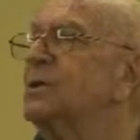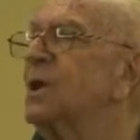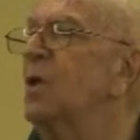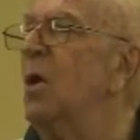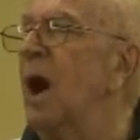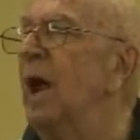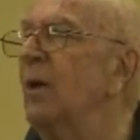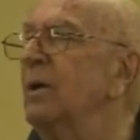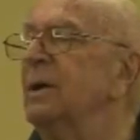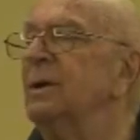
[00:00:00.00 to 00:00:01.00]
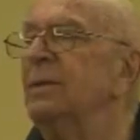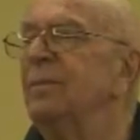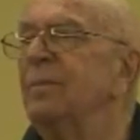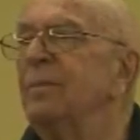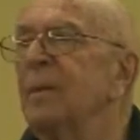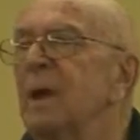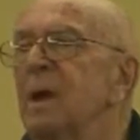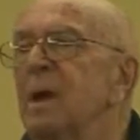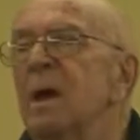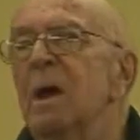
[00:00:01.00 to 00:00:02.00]
so honored.
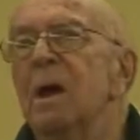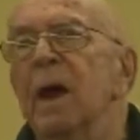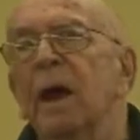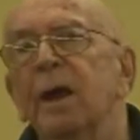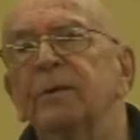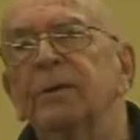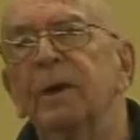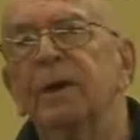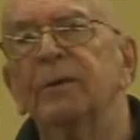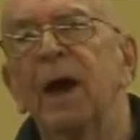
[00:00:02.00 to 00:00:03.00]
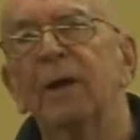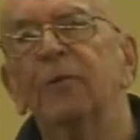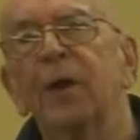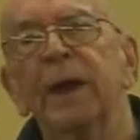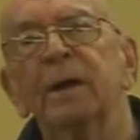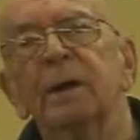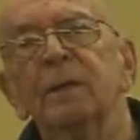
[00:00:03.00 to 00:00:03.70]
And as I think,